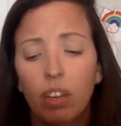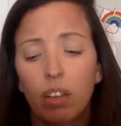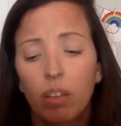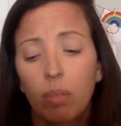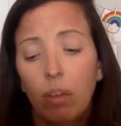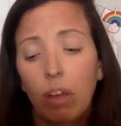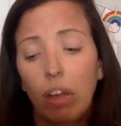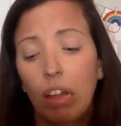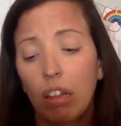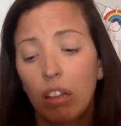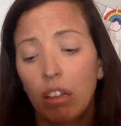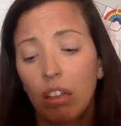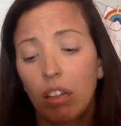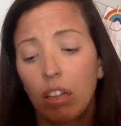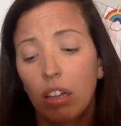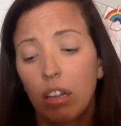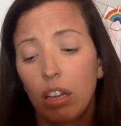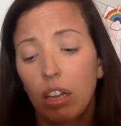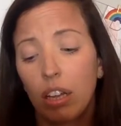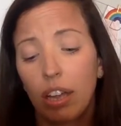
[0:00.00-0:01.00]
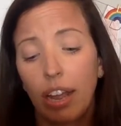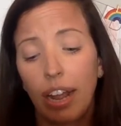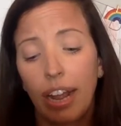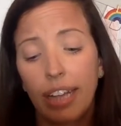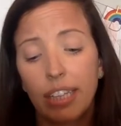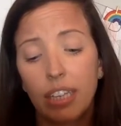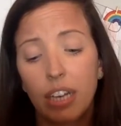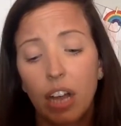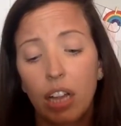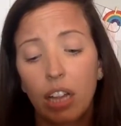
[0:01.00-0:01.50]
"Well,
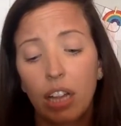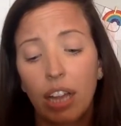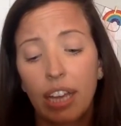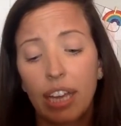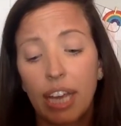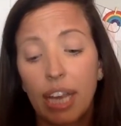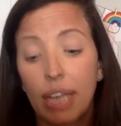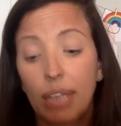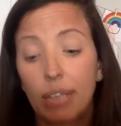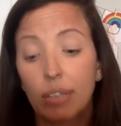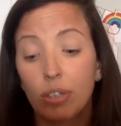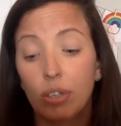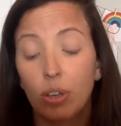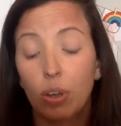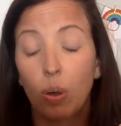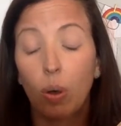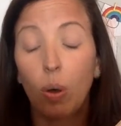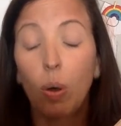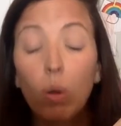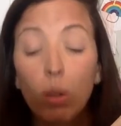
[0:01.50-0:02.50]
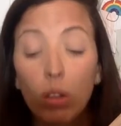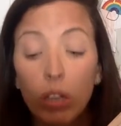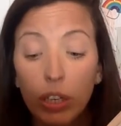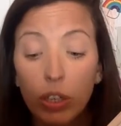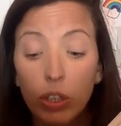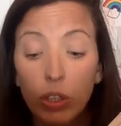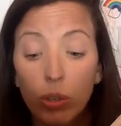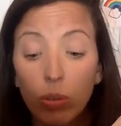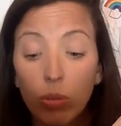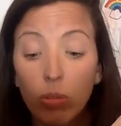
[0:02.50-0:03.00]
it's not like he's totally
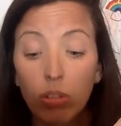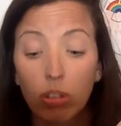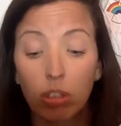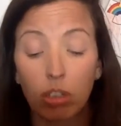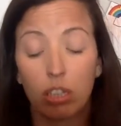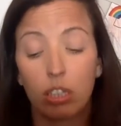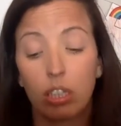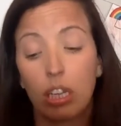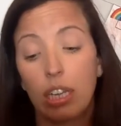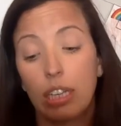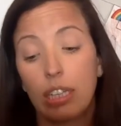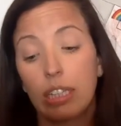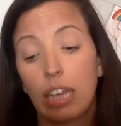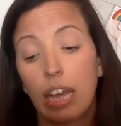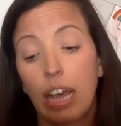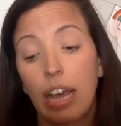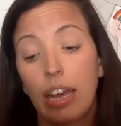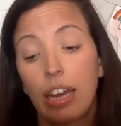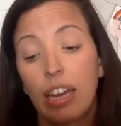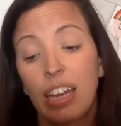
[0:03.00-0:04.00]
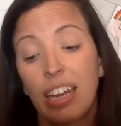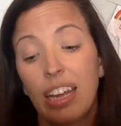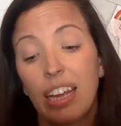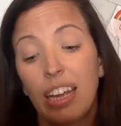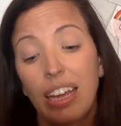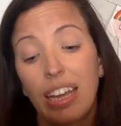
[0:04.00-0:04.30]
toothless," he said.